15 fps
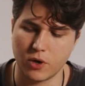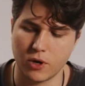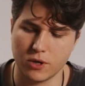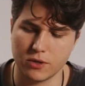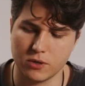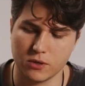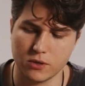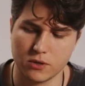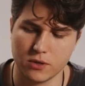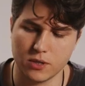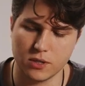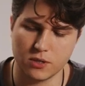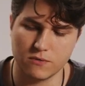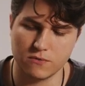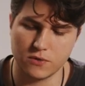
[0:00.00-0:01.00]
But on the
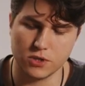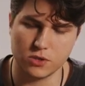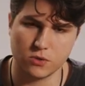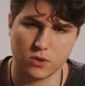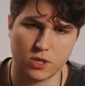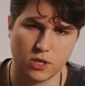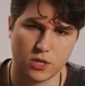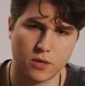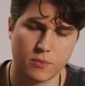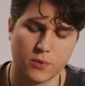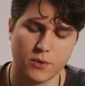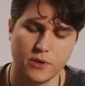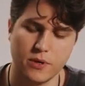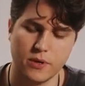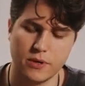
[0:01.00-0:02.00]
individual
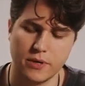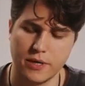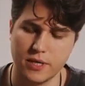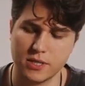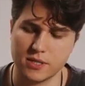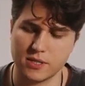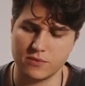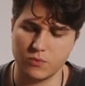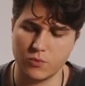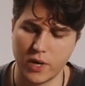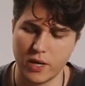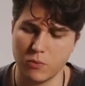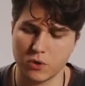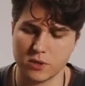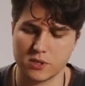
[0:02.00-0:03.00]
clip, it's
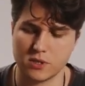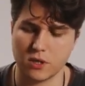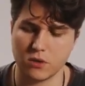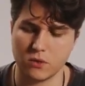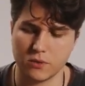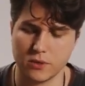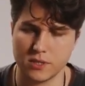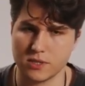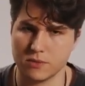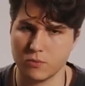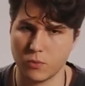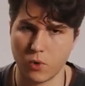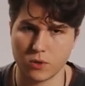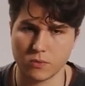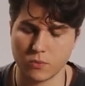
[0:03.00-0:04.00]
way more subtle.
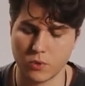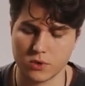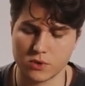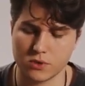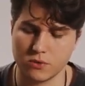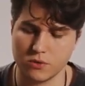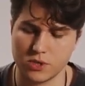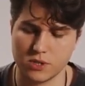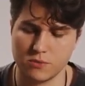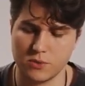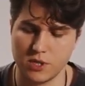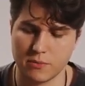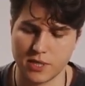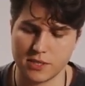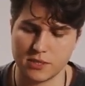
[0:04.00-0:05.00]
It's more so
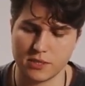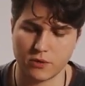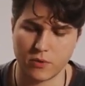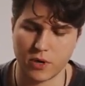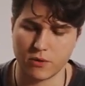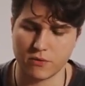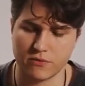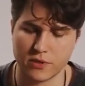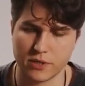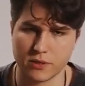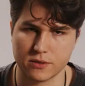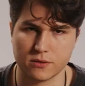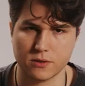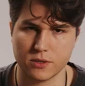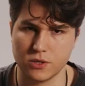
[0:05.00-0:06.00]
just me messing around with
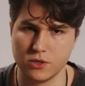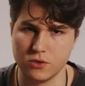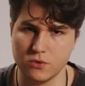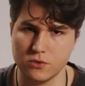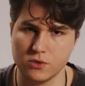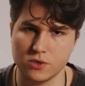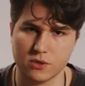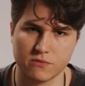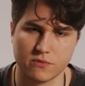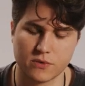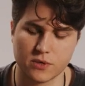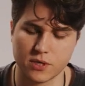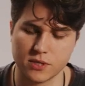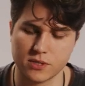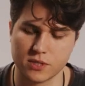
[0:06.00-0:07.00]
like the hues of
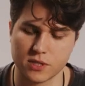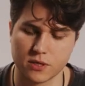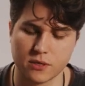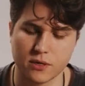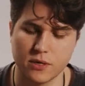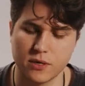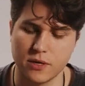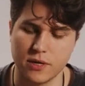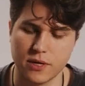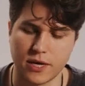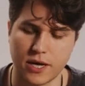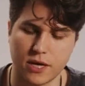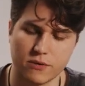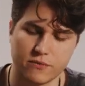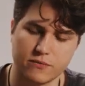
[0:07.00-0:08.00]
things and
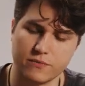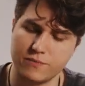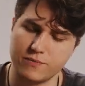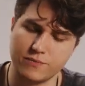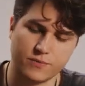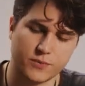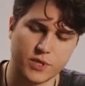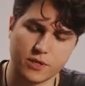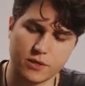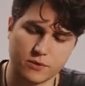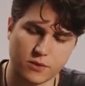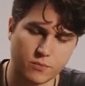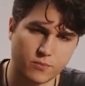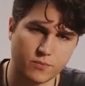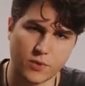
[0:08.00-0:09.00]
kind of like
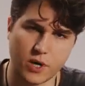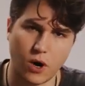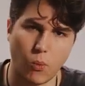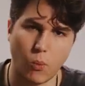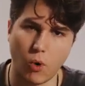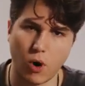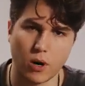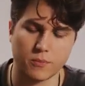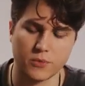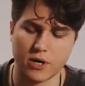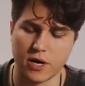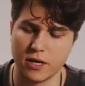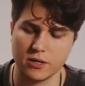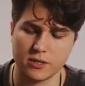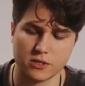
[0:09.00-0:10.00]
how warm
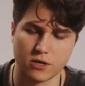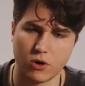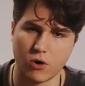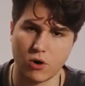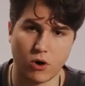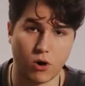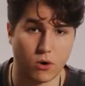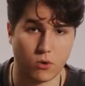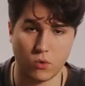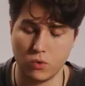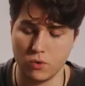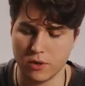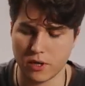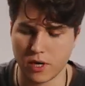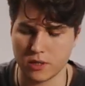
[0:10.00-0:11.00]
the highlights are or how
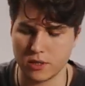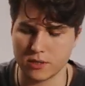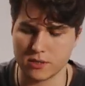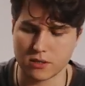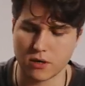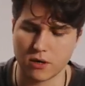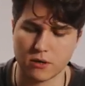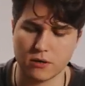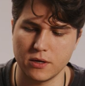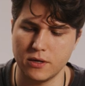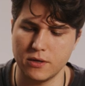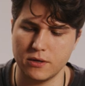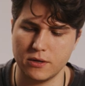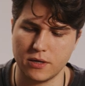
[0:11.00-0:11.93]
cool the highlights are,